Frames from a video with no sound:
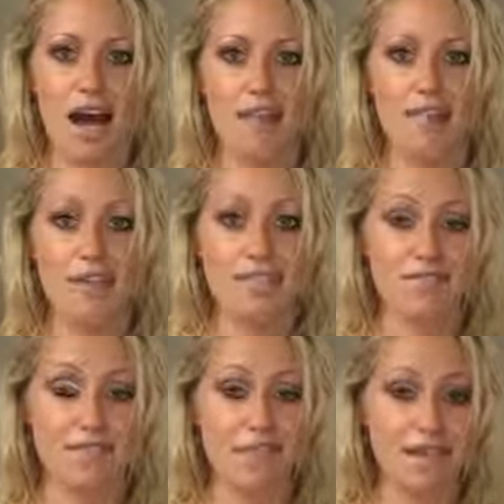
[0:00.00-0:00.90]
Otherwise,
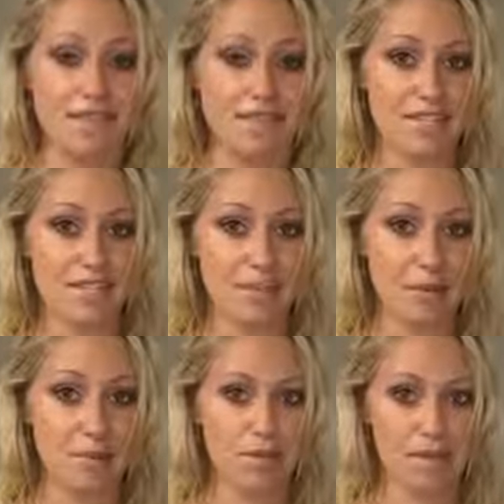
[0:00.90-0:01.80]
if you like this
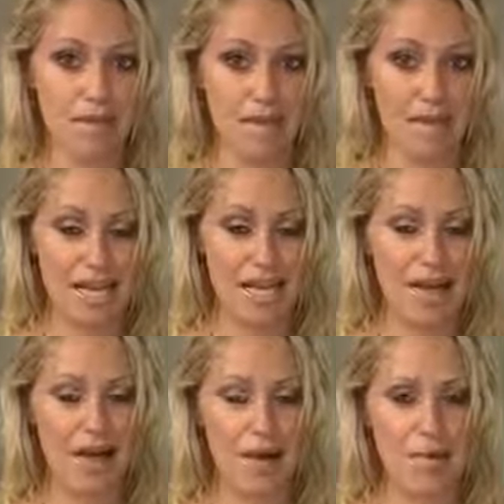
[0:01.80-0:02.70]
video, please like
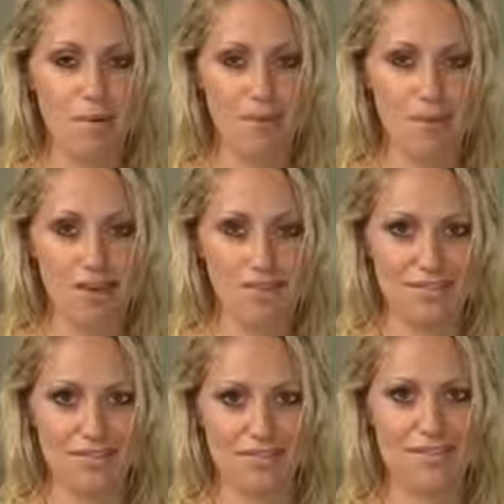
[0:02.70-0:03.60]
and comment below.
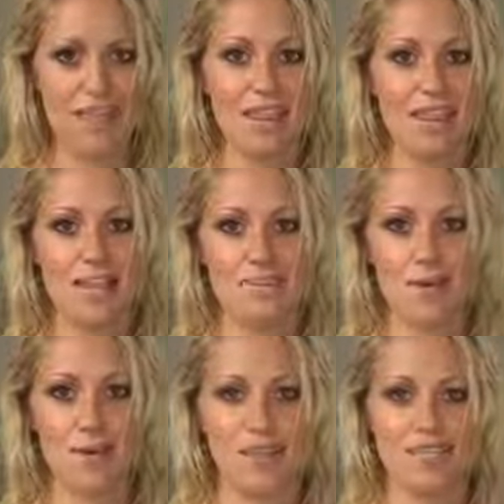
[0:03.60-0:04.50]
Thanks
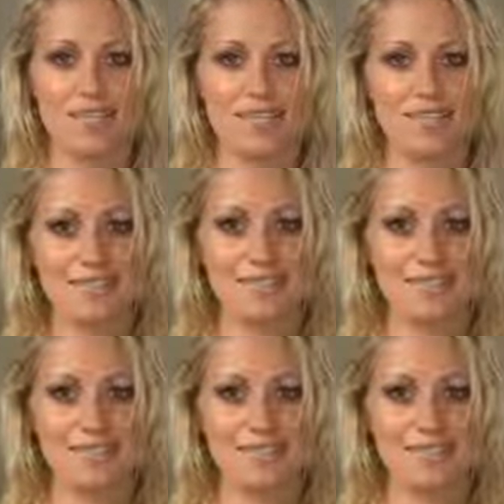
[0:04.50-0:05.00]
for watching.